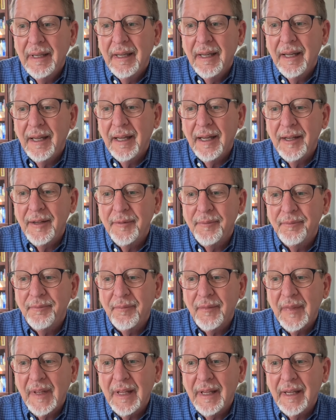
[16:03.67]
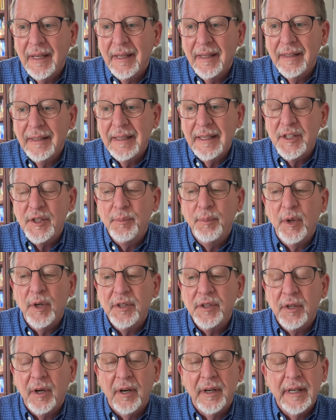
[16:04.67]
um, uh, his
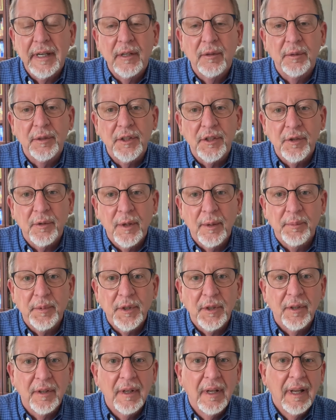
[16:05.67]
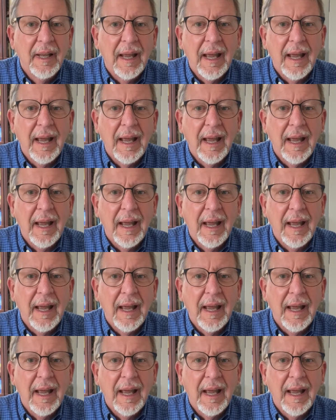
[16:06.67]
books are equal to Scripture?